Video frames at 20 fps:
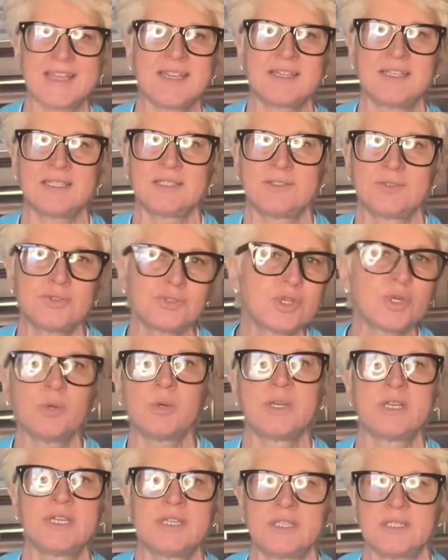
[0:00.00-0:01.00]
it and do
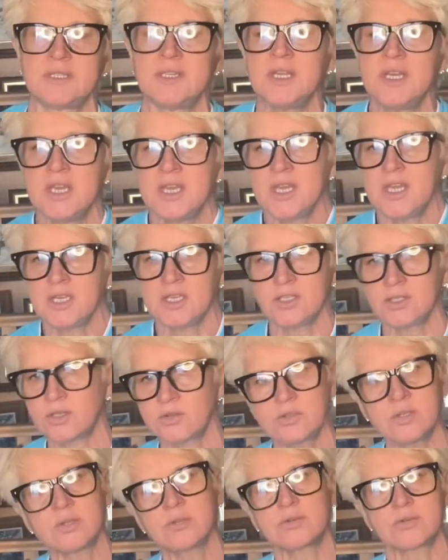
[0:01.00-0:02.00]
it
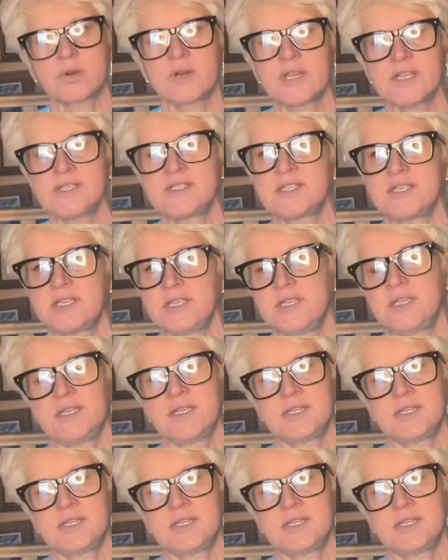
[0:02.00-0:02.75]
and, go crazy.